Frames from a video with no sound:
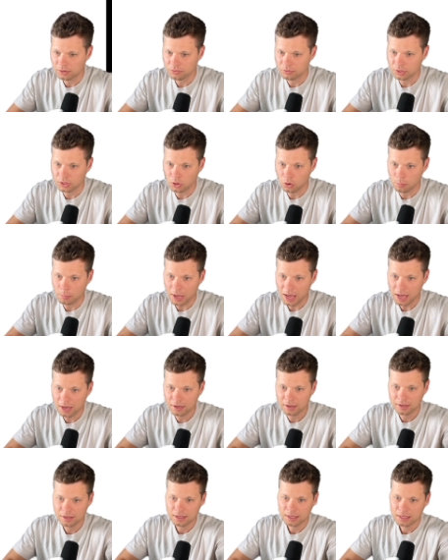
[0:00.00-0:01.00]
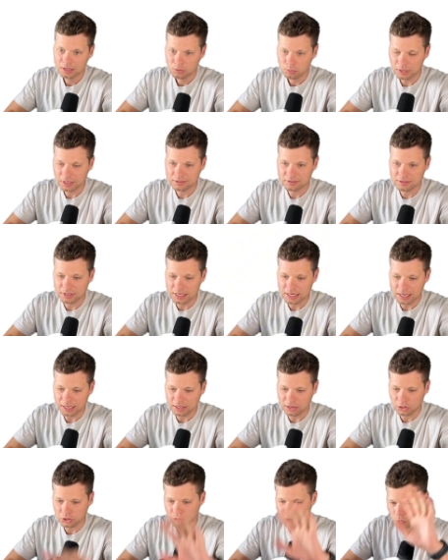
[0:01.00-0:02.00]
If we go back, we can see Nic
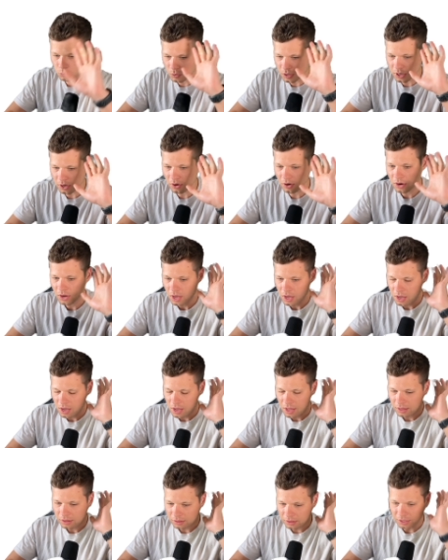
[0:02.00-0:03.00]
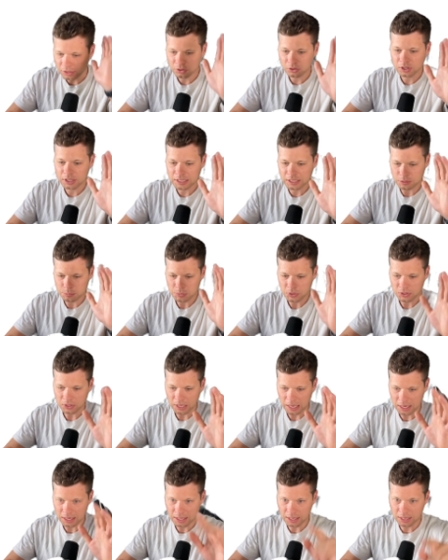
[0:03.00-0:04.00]
here. So we are literally
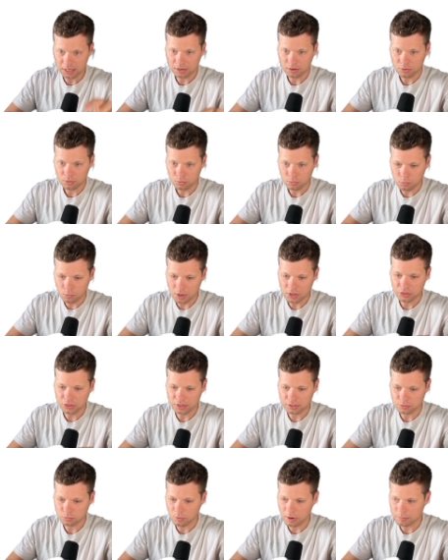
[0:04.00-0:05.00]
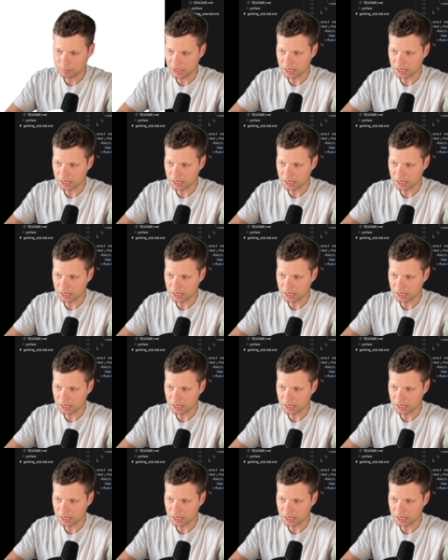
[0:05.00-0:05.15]
communicating with this web